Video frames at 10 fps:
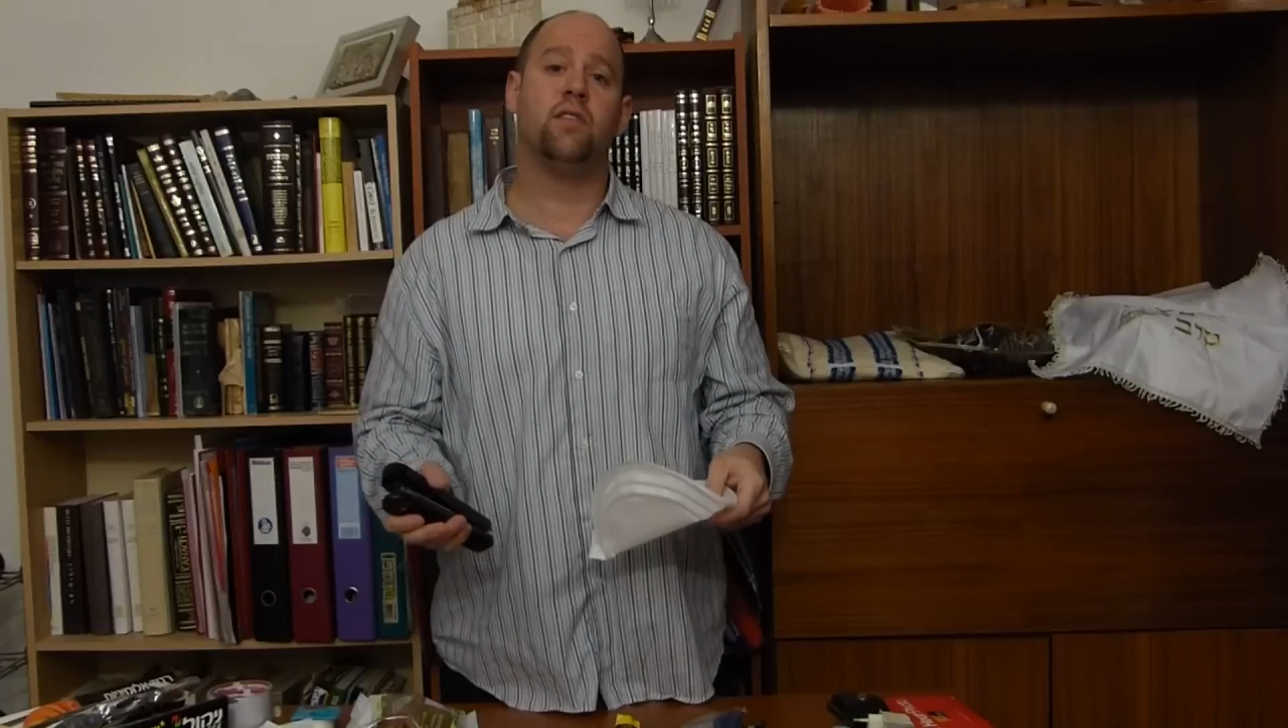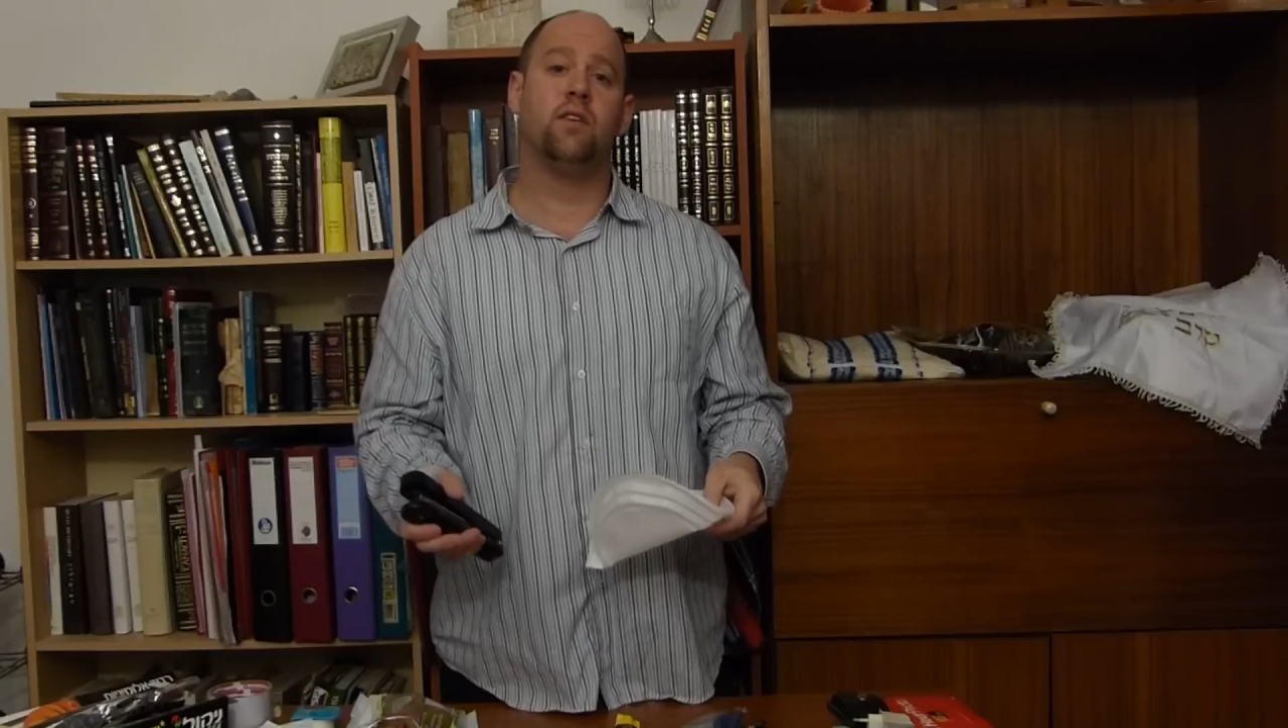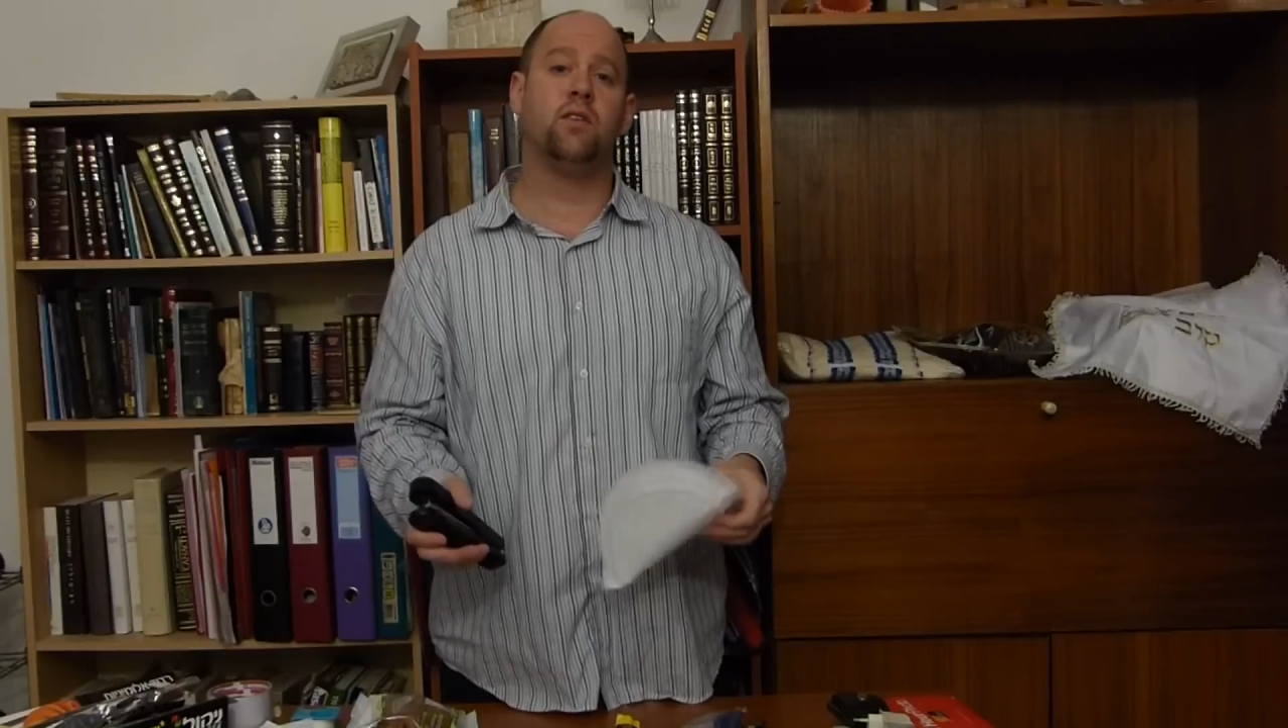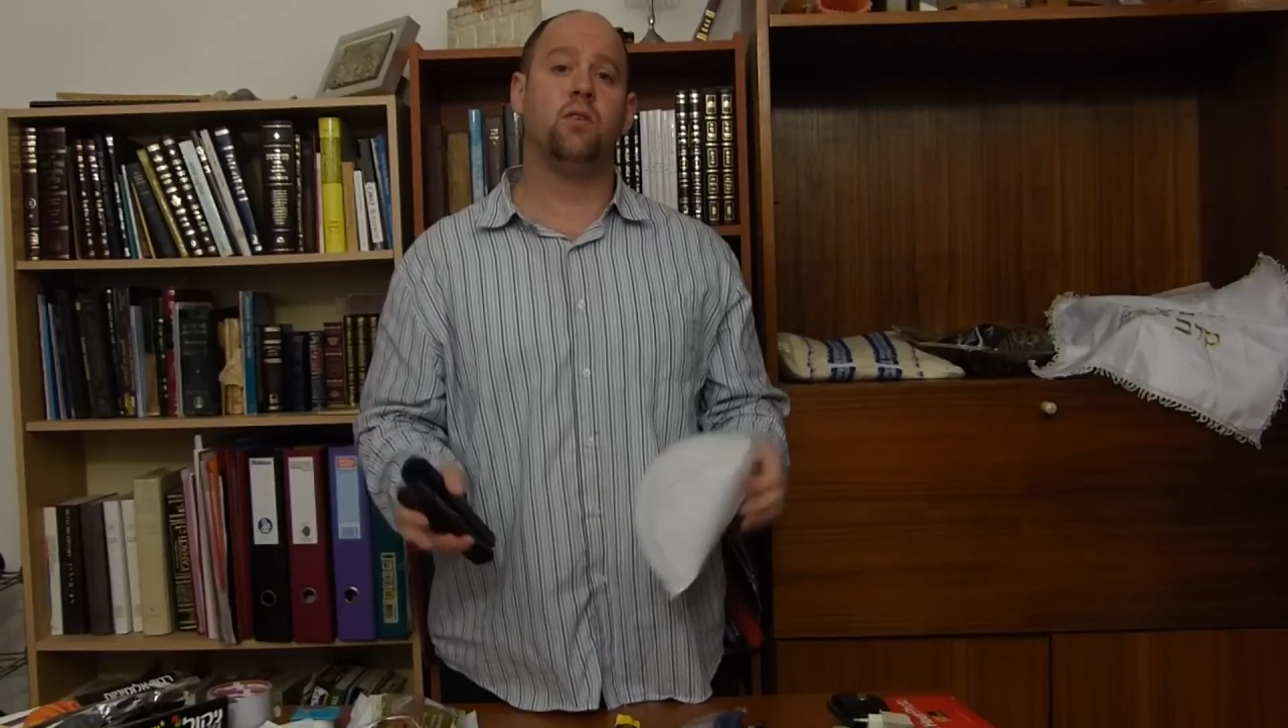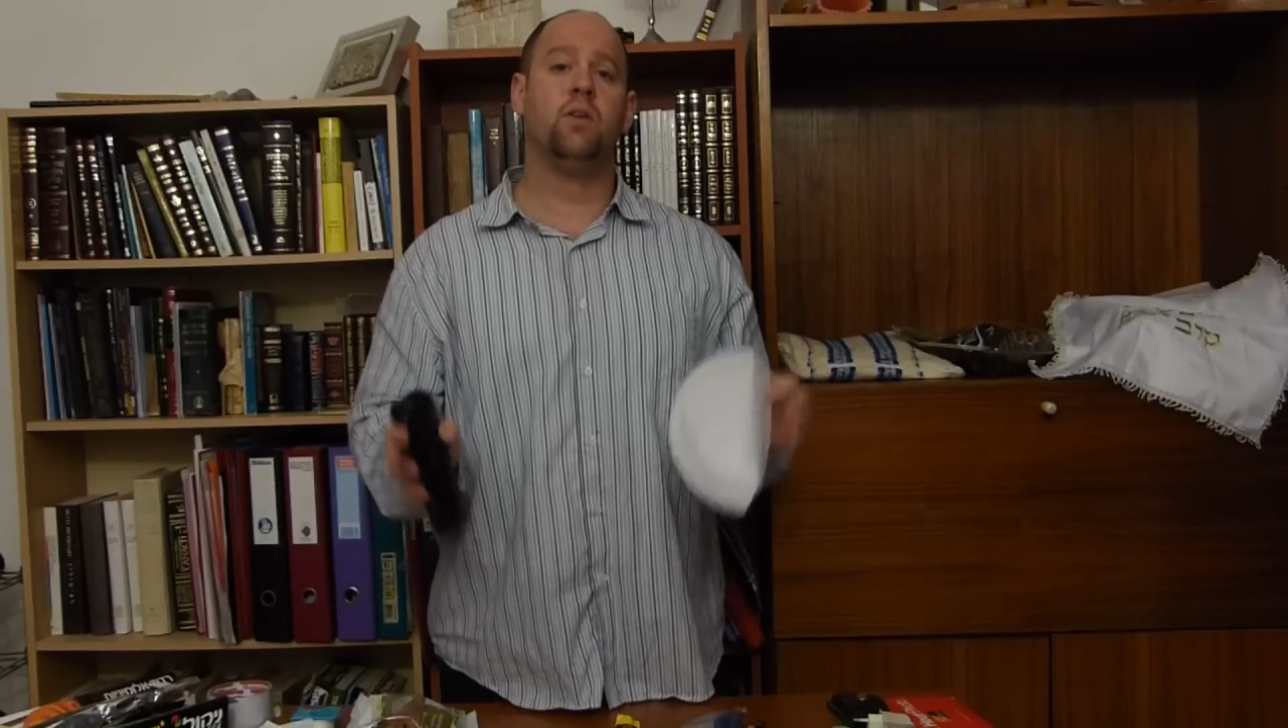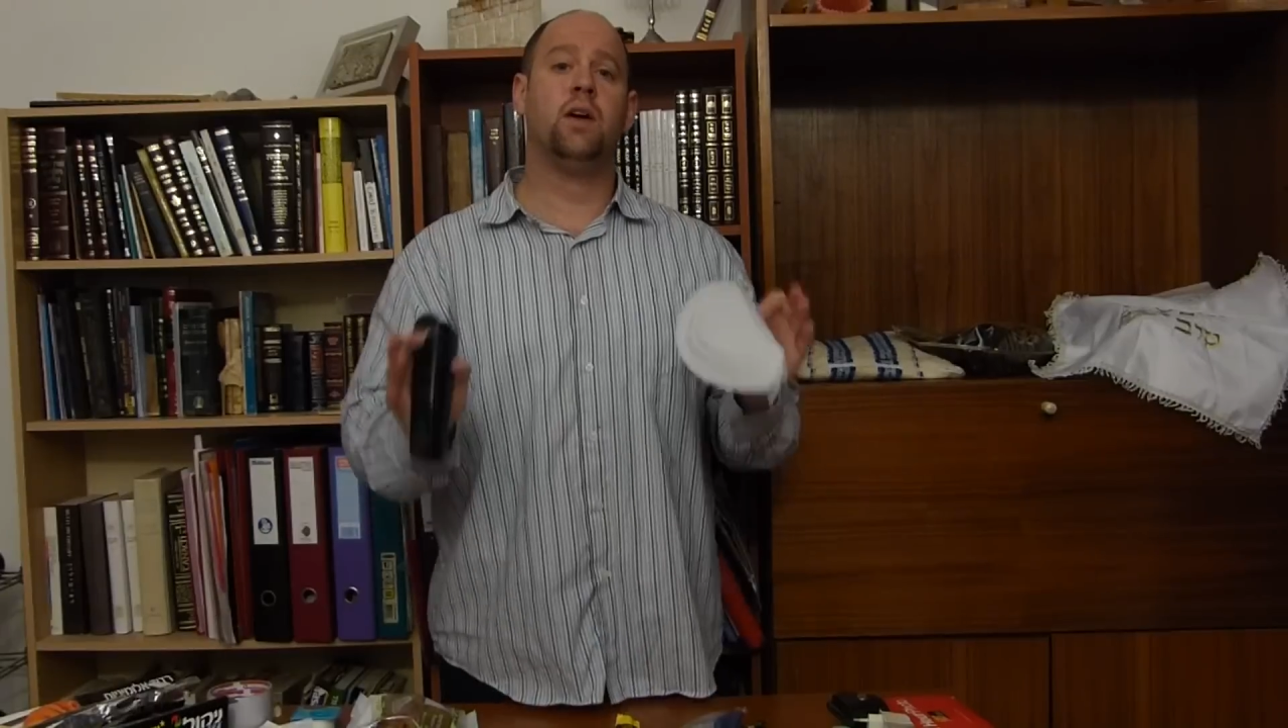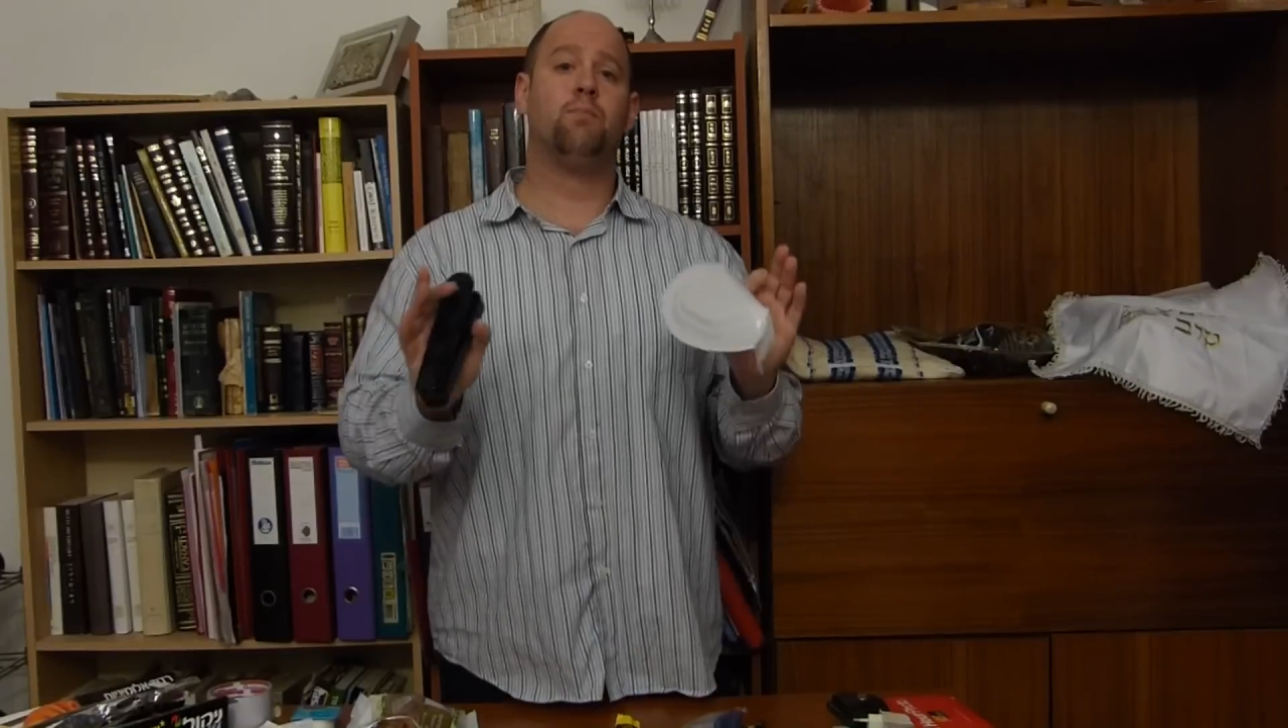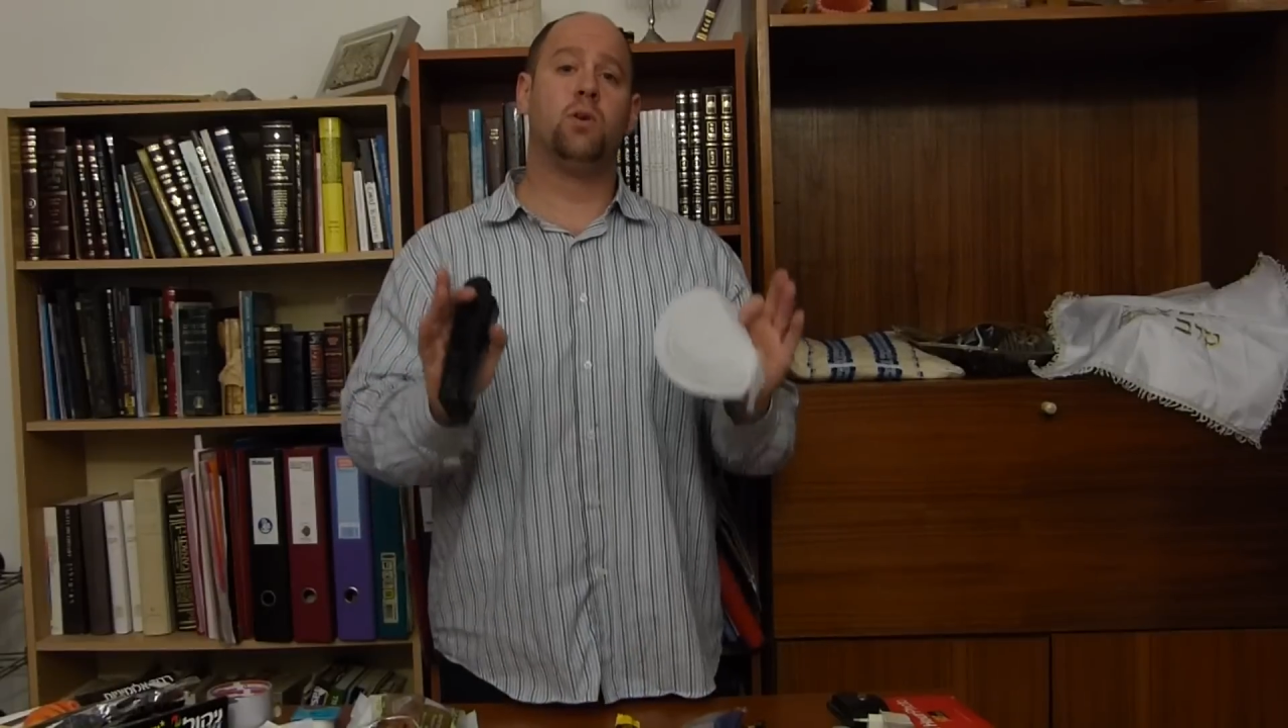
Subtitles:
out there know,